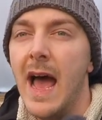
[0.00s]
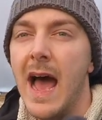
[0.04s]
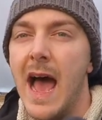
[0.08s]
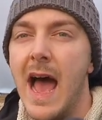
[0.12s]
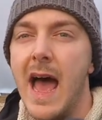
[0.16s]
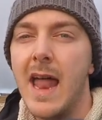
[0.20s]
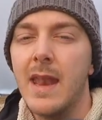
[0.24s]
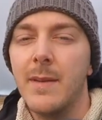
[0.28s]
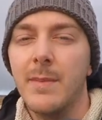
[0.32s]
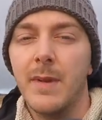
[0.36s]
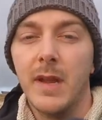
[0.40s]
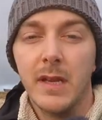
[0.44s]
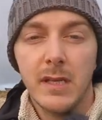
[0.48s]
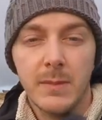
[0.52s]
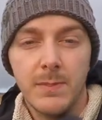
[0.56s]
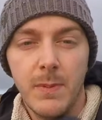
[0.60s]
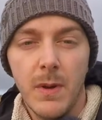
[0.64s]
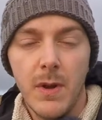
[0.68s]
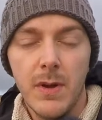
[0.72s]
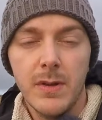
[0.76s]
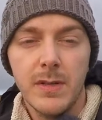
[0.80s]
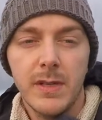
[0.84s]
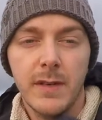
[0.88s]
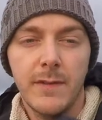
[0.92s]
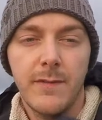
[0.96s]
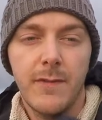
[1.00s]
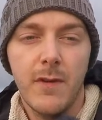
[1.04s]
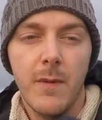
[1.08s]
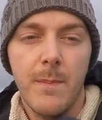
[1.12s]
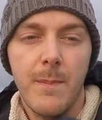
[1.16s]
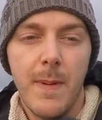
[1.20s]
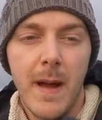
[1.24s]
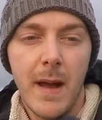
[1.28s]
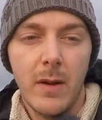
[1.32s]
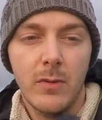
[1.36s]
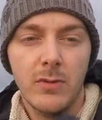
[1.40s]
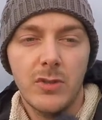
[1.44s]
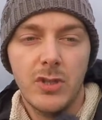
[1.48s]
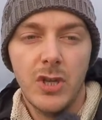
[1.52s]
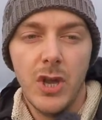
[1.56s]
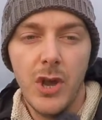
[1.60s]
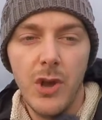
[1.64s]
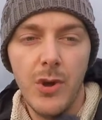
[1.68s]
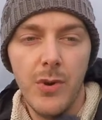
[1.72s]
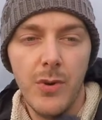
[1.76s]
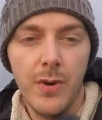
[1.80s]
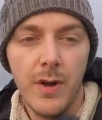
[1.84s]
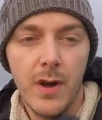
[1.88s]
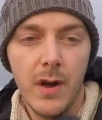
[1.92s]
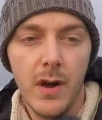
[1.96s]
And I'm exposing for about
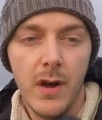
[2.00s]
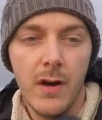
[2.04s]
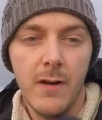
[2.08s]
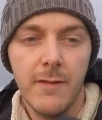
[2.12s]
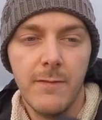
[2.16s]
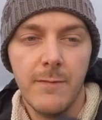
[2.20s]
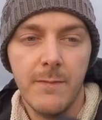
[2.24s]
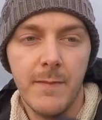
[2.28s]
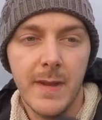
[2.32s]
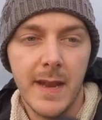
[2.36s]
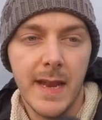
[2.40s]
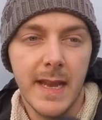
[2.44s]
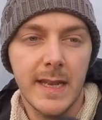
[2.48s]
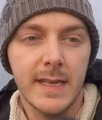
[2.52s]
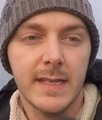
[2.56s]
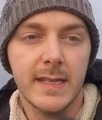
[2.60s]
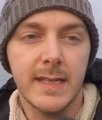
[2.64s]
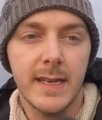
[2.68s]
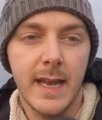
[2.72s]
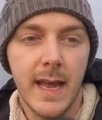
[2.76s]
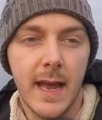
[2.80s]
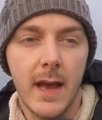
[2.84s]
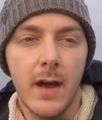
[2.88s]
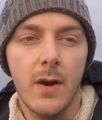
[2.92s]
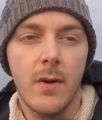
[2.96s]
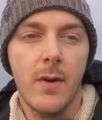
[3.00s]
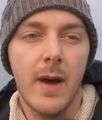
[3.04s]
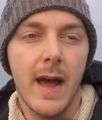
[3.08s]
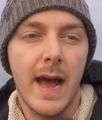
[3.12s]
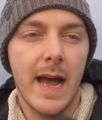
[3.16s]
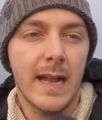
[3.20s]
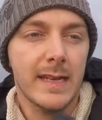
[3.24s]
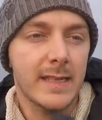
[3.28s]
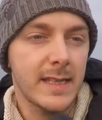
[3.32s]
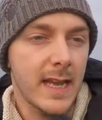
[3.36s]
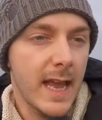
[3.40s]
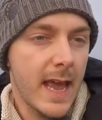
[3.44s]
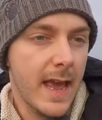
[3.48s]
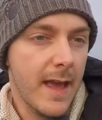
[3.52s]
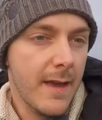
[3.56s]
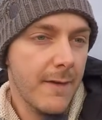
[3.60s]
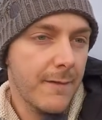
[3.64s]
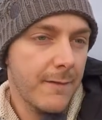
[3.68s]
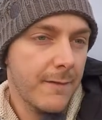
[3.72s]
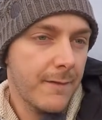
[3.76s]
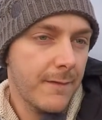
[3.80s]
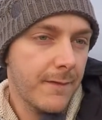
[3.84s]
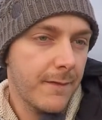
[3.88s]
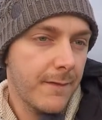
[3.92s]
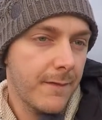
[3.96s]
two and a half minutes now at
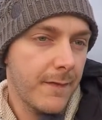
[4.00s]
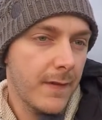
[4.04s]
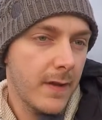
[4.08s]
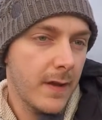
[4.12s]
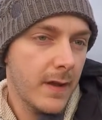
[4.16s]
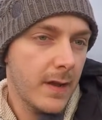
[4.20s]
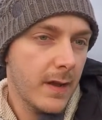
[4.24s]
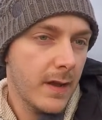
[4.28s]
F